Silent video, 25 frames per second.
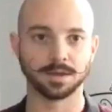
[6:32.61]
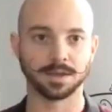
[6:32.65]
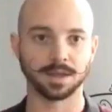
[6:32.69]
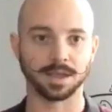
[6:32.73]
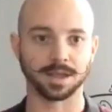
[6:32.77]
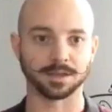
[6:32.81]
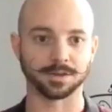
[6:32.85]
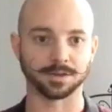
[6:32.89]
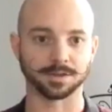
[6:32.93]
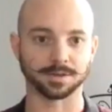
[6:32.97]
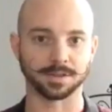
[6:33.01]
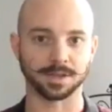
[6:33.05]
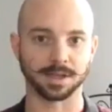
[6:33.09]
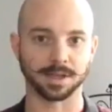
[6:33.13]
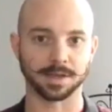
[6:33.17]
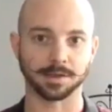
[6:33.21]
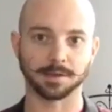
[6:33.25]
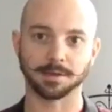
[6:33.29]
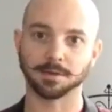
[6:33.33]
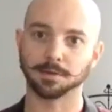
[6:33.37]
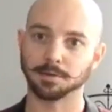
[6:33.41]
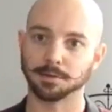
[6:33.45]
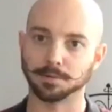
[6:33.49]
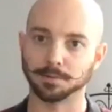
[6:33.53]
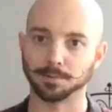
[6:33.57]
and you're like,
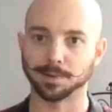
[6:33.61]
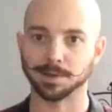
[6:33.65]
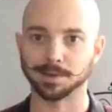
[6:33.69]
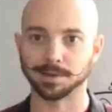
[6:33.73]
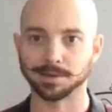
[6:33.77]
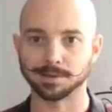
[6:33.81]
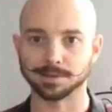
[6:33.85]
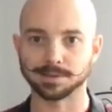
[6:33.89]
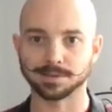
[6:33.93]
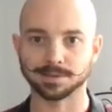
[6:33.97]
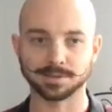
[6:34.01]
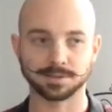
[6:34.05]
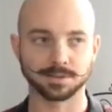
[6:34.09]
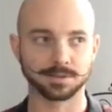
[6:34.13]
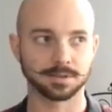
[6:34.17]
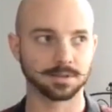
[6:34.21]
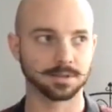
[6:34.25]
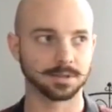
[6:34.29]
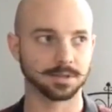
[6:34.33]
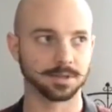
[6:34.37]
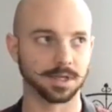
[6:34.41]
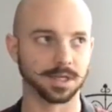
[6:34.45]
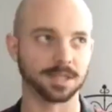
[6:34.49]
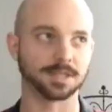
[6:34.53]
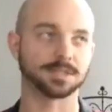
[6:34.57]
oh, well, it's
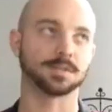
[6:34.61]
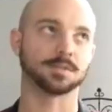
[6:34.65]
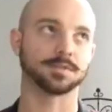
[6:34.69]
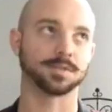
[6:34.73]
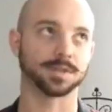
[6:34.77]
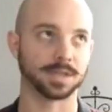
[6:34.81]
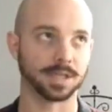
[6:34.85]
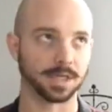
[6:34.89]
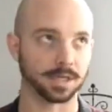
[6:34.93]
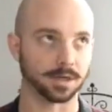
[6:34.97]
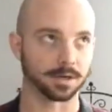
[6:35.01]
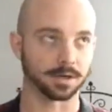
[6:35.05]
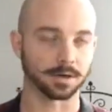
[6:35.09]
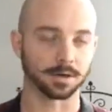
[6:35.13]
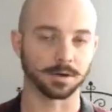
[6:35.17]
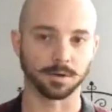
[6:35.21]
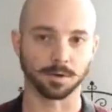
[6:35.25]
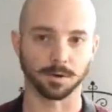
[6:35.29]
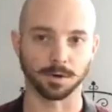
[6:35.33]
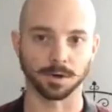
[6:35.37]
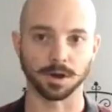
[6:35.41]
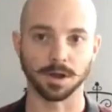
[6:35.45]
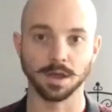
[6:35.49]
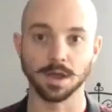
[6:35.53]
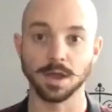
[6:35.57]
over here,
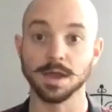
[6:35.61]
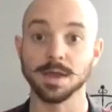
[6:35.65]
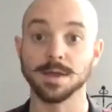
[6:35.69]
or